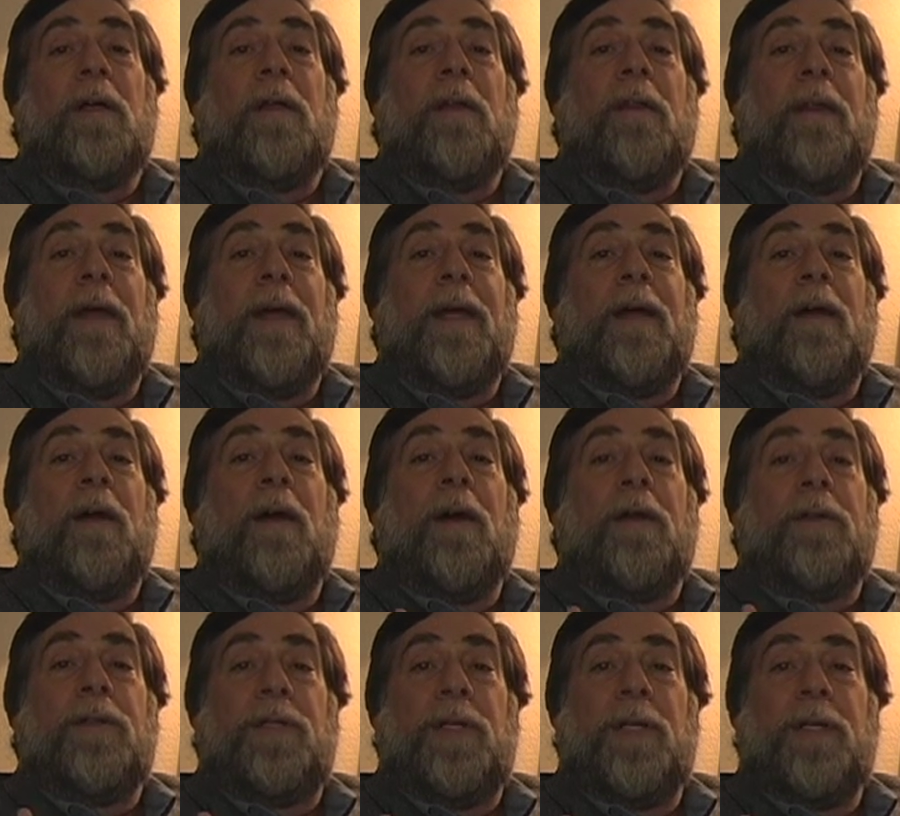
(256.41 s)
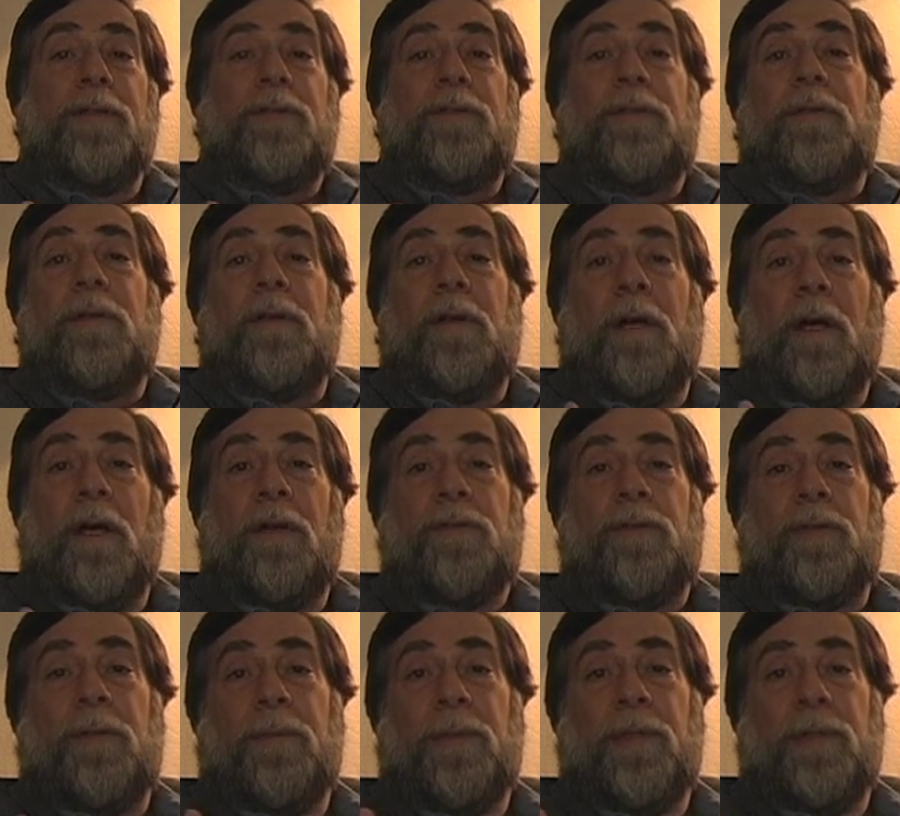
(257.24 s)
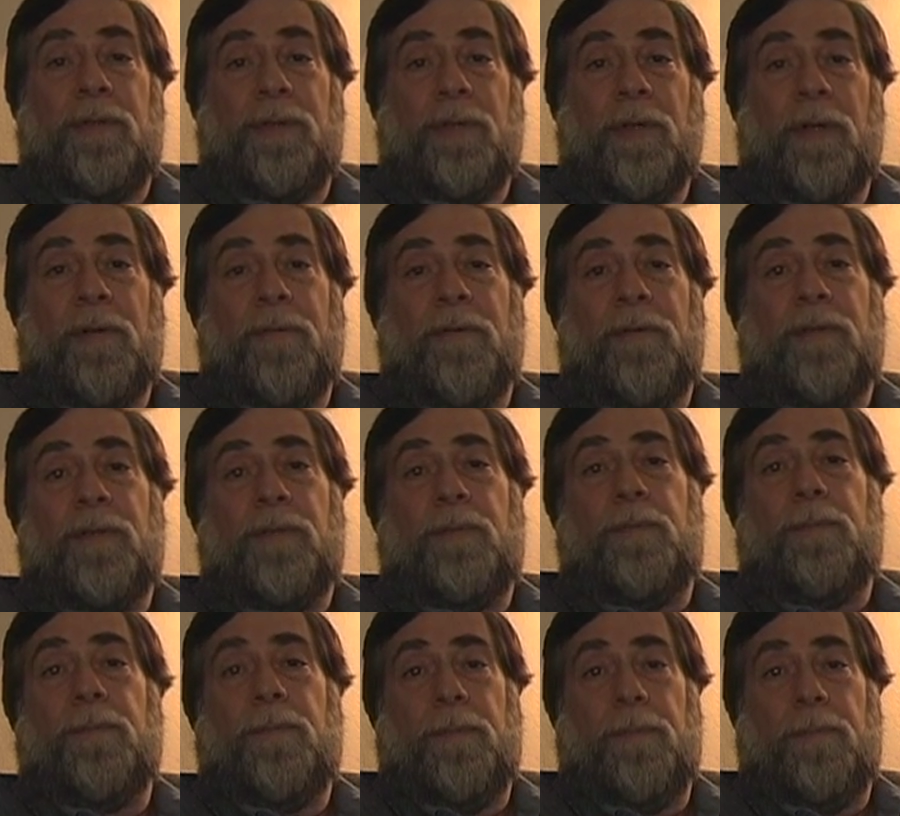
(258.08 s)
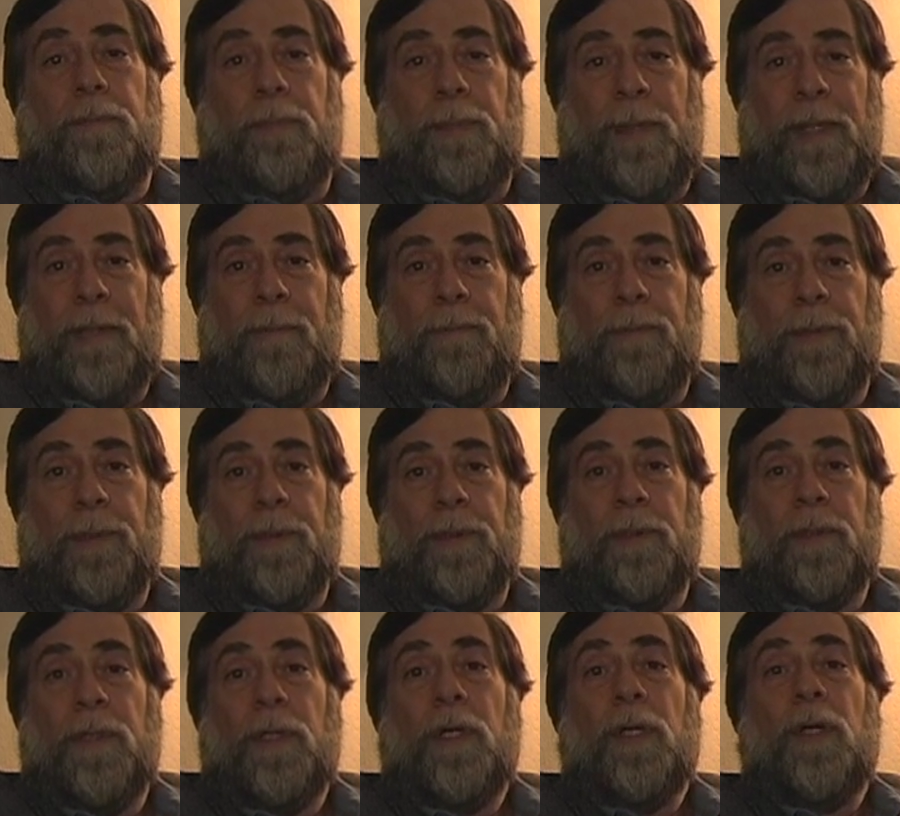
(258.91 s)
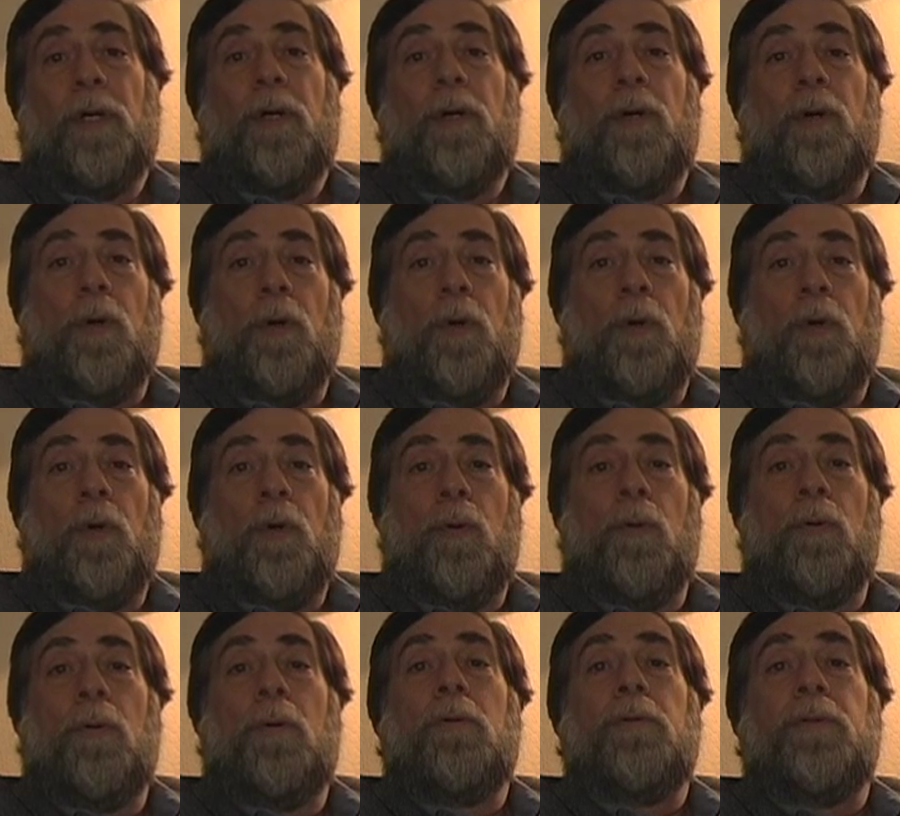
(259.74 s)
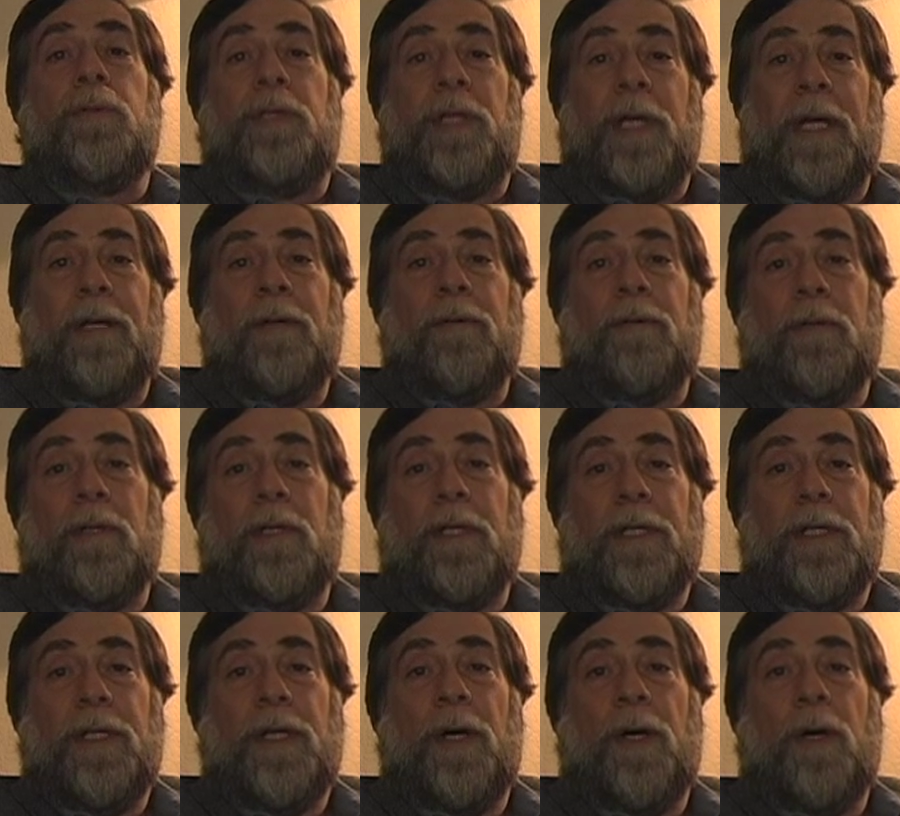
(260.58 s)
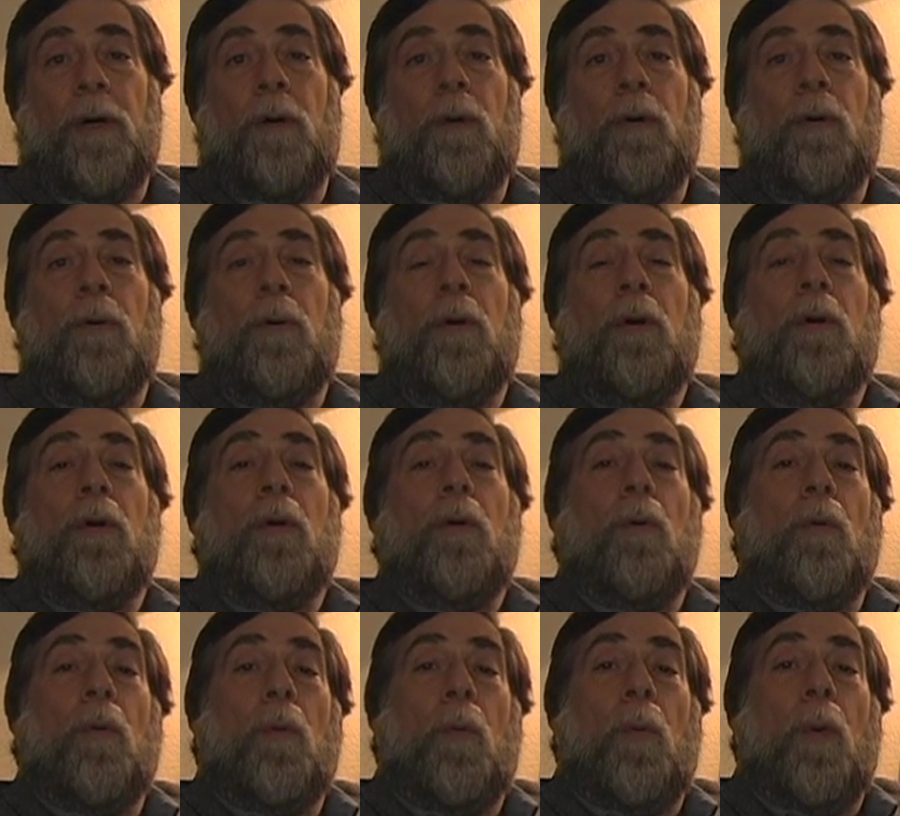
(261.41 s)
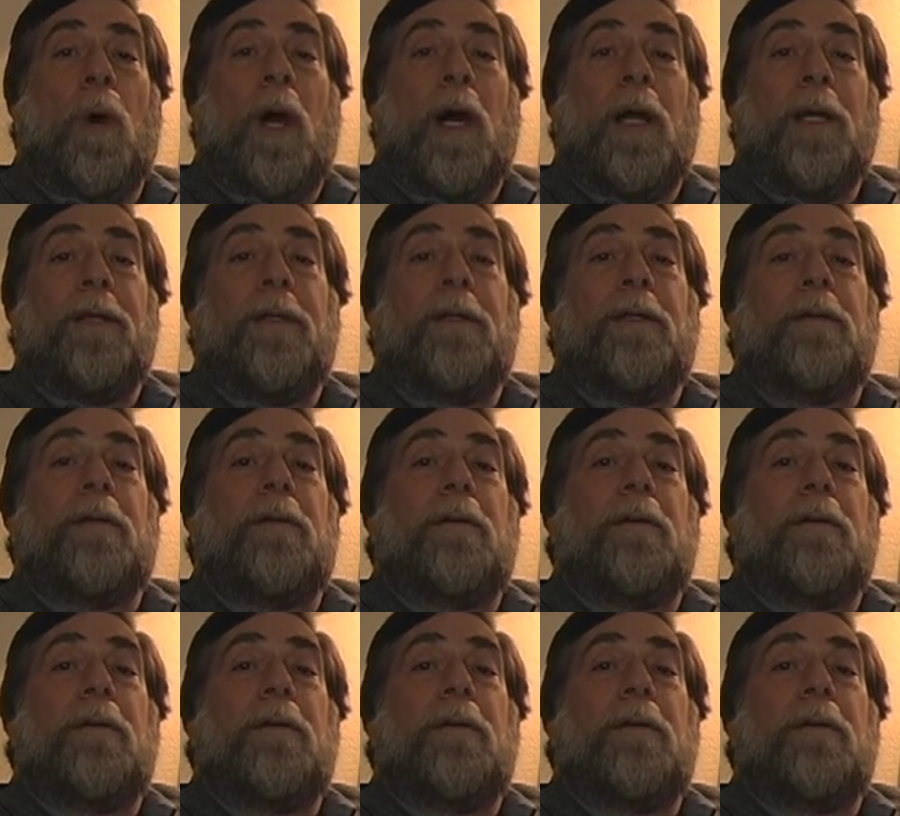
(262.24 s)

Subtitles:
they are just customer service people who generally know what